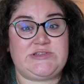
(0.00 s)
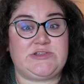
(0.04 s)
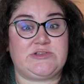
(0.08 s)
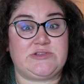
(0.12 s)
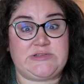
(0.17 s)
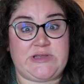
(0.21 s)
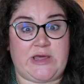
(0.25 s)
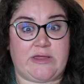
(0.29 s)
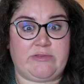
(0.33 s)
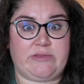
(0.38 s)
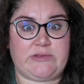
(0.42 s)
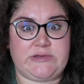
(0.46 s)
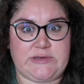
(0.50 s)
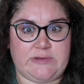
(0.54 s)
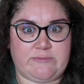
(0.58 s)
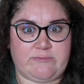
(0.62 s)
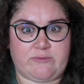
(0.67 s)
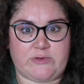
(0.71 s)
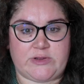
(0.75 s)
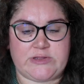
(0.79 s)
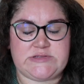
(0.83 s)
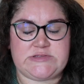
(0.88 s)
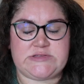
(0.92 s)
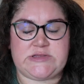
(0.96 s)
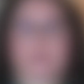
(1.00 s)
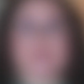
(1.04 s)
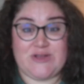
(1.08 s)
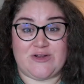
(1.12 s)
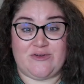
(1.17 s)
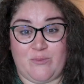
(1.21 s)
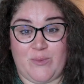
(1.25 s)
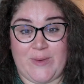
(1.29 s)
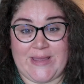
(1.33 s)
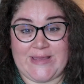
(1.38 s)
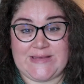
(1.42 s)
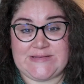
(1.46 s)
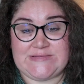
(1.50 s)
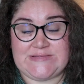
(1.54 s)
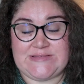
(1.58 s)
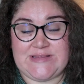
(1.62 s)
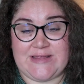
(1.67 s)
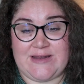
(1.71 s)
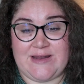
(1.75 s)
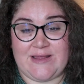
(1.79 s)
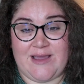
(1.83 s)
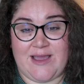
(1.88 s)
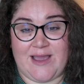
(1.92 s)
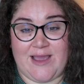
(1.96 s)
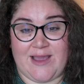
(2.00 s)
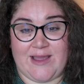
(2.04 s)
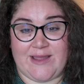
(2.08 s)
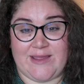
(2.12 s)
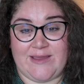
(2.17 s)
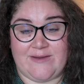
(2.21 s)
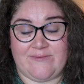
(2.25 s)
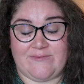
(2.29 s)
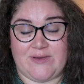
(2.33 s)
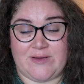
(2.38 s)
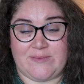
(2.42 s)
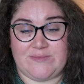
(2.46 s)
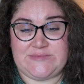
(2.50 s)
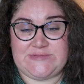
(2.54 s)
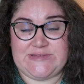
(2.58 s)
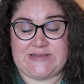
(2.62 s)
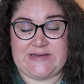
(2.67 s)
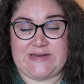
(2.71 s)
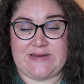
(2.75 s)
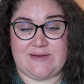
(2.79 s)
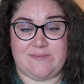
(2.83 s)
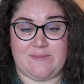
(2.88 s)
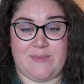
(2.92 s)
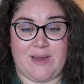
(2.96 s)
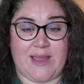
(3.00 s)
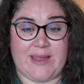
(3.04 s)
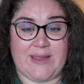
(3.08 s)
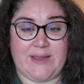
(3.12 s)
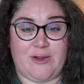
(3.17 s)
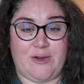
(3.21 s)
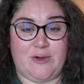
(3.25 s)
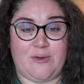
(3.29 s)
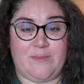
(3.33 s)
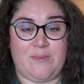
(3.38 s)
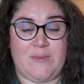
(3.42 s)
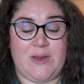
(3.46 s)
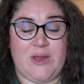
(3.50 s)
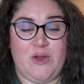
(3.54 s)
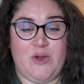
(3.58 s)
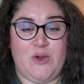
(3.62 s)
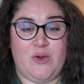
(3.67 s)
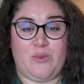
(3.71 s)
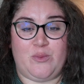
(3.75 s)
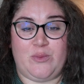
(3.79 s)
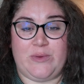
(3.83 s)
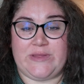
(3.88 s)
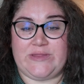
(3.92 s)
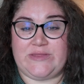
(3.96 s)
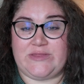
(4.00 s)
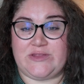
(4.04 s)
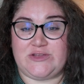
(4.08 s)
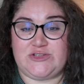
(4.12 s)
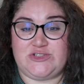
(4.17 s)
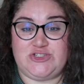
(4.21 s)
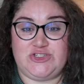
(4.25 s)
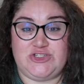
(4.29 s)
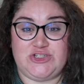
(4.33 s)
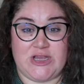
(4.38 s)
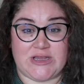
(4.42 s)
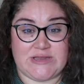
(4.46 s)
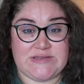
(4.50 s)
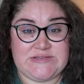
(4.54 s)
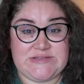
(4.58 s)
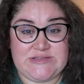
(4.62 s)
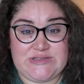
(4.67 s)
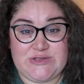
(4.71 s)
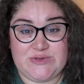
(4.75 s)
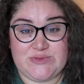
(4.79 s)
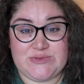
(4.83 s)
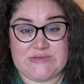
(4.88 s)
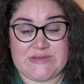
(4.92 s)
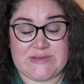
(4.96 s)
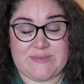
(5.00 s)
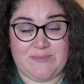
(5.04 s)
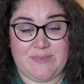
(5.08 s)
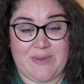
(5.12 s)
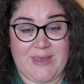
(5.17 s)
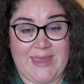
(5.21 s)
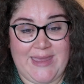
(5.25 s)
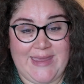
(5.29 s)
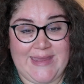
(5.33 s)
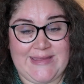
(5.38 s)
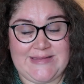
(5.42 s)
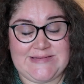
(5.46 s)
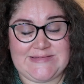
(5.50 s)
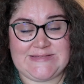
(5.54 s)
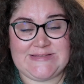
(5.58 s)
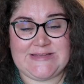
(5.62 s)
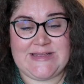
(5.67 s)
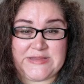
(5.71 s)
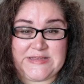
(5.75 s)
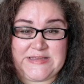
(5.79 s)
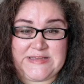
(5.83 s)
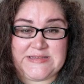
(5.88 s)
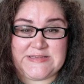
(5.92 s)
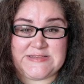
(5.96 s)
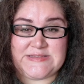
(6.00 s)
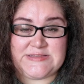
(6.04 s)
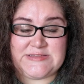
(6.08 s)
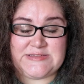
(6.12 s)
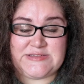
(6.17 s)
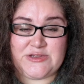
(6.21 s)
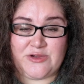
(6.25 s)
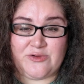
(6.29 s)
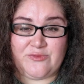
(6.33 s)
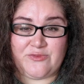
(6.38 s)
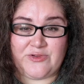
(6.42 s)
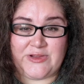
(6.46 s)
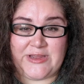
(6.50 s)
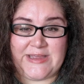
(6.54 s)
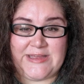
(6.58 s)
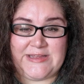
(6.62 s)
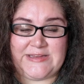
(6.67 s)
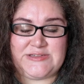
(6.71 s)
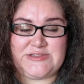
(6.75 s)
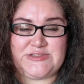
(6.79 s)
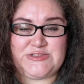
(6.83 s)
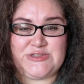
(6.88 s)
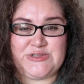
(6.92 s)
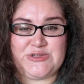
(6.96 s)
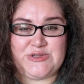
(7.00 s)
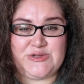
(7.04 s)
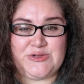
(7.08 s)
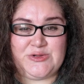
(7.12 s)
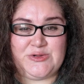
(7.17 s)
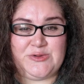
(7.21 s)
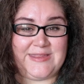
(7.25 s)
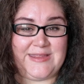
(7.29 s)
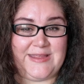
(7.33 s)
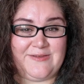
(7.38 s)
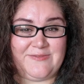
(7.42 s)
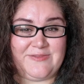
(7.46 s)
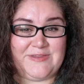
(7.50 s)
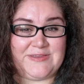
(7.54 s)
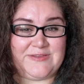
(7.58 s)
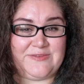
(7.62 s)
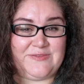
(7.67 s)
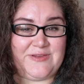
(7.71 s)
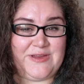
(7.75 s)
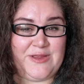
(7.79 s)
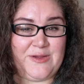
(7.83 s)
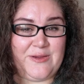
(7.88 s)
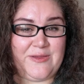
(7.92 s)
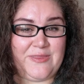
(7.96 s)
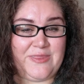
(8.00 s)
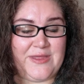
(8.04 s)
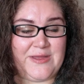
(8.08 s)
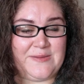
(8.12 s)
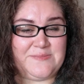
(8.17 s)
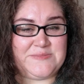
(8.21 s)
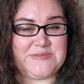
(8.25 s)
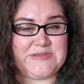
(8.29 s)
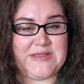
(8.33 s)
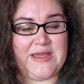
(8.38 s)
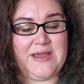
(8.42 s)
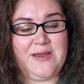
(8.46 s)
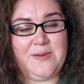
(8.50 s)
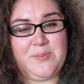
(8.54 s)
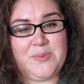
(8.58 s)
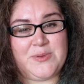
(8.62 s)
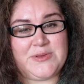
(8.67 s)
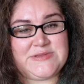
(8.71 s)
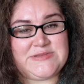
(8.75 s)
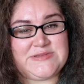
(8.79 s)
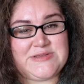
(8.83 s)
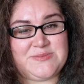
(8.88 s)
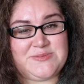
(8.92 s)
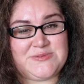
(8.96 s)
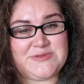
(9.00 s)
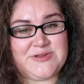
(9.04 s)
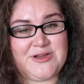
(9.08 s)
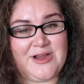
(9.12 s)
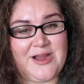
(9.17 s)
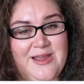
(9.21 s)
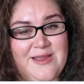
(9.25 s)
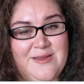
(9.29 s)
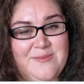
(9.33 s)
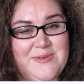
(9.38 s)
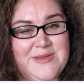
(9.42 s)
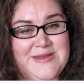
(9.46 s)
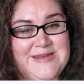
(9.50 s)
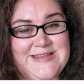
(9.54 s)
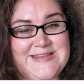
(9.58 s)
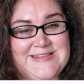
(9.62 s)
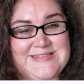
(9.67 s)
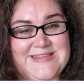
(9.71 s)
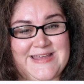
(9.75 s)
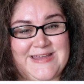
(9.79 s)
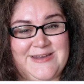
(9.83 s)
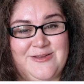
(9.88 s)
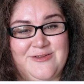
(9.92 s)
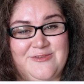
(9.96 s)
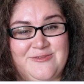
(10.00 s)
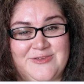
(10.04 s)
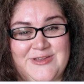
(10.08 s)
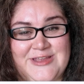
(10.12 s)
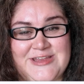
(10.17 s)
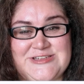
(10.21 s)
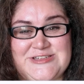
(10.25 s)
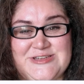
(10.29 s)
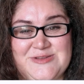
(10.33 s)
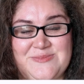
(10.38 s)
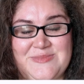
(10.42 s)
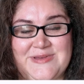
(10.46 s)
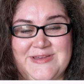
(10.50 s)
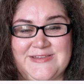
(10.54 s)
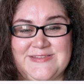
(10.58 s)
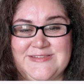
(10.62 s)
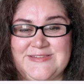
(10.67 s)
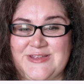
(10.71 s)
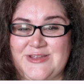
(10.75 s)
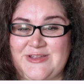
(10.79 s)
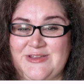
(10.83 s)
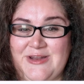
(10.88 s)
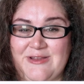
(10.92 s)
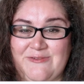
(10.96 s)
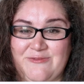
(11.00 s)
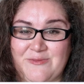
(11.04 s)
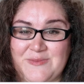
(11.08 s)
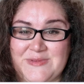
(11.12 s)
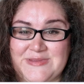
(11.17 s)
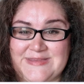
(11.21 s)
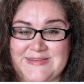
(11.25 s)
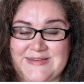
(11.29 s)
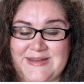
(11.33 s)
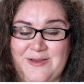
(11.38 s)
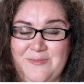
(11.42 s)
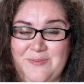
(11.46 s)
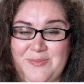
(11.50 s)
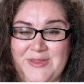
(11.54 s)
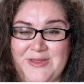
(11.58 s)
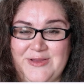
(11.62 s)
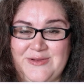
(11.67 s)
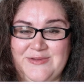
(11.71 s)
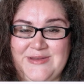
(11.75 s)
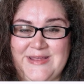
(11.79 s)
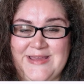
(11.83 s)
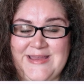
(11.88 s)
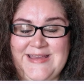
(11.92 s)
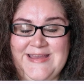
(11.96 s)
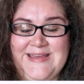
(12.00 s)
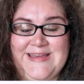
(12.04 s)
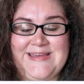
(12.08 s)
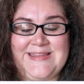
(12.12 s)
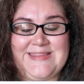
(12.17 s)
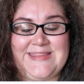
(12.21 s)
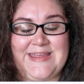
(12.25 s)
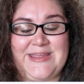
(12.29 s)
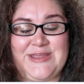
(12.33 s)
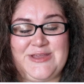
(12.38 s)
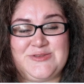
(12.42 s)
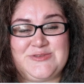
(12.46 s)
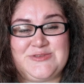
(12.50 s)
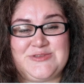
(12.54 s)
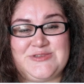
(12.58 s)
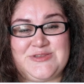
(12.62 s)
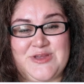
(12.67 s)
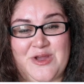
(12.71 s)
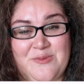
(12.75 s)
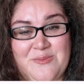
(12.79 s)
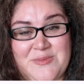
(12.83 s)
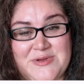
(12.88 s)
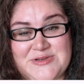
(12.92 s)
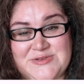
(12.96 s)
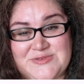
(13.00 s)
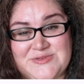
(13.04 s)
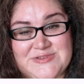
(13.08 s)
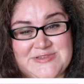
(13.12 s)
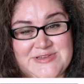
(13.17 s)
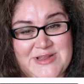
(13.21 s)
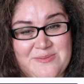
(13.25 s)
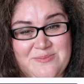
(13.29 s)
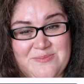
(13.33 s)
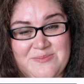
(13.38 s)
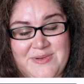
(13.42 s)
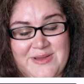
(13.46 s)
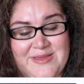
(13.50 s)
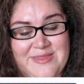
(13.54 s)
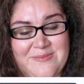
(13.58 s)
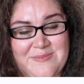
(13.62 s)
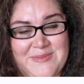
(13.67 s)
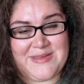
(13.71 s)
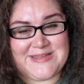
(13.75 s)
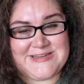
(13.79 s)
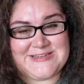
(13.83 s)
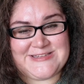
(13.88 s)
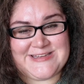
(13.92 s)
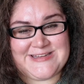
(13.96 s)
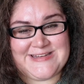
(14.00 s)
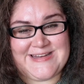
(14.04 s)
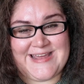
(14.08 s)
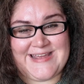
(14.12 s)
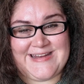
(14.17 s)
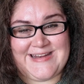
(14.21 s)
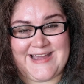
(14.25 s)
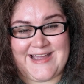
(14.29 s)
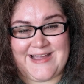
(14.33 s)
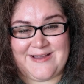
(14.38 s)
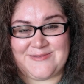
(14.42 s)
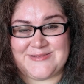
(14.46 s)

tell the difference. Those are ways that I have updated my home with just using paint. Please don't forget to give this video a thumbs up, subscribe, and hit that notification bell so you never miss an upload. Thank you so much for stopping by the mansion, and I